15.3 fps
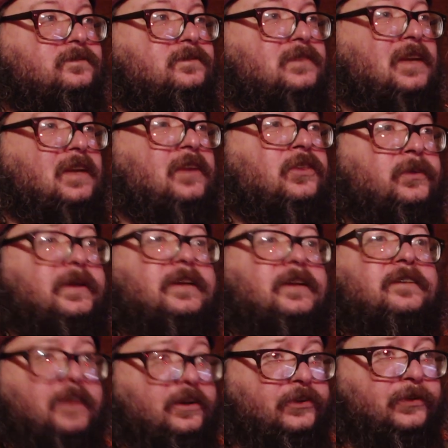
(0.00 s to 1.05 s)
three
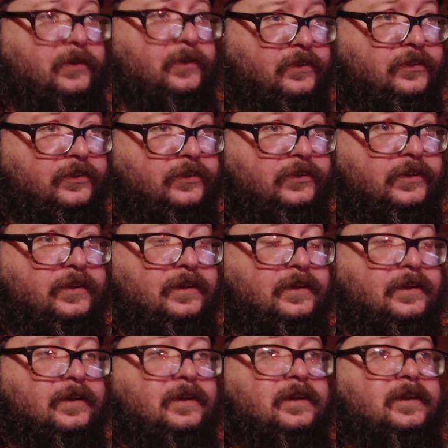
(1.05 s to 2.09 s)
adventurers
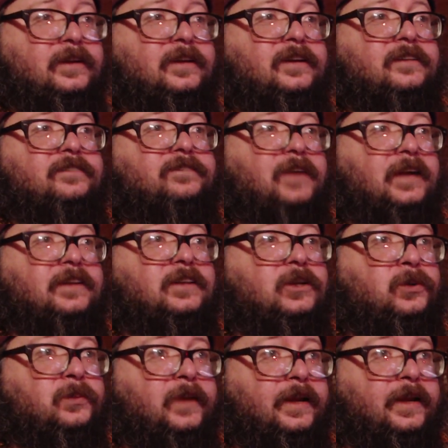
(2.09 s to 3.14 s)
find their
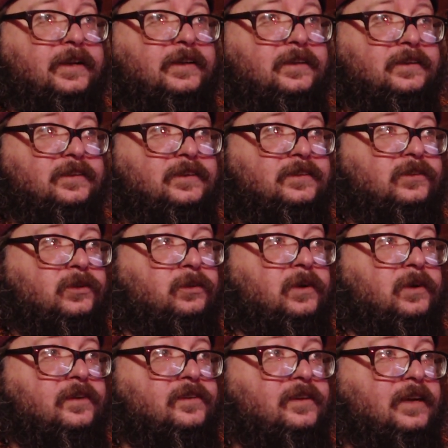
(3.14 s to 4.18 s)
way to what
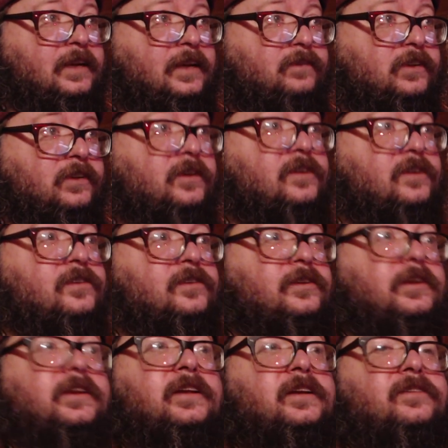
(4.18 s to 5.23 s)
is named the
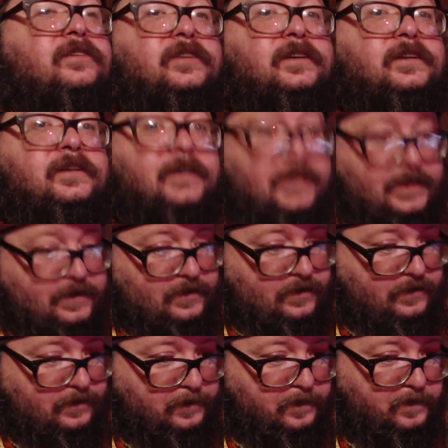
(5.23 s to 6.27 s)
City of the Dead
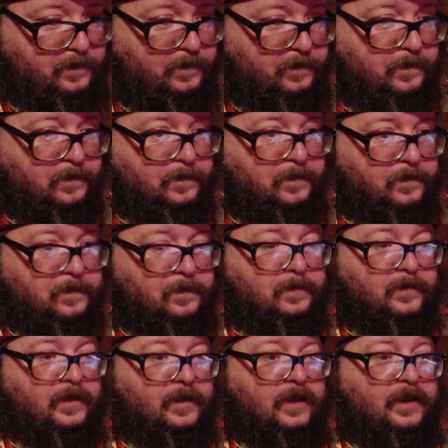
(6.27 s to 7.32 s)

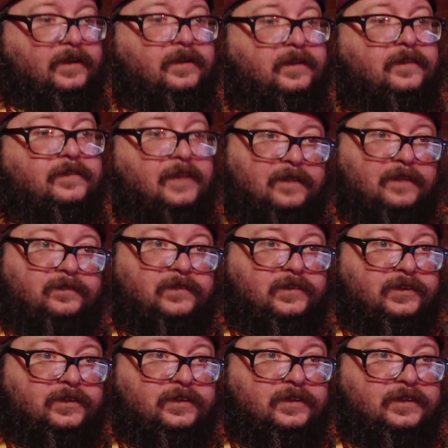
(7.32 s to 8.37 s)
an attempt
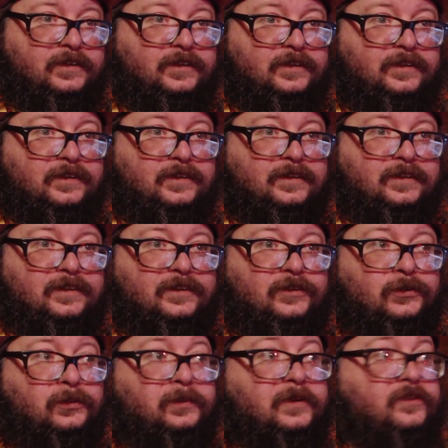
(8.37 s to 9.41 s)

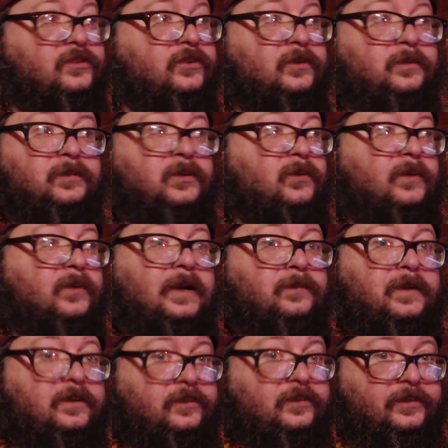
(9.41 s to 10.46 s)
to consume great
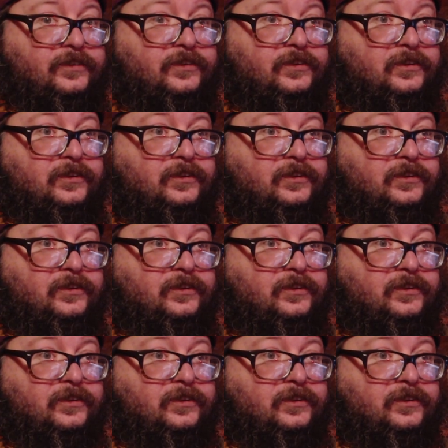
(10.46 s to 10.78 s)
riches.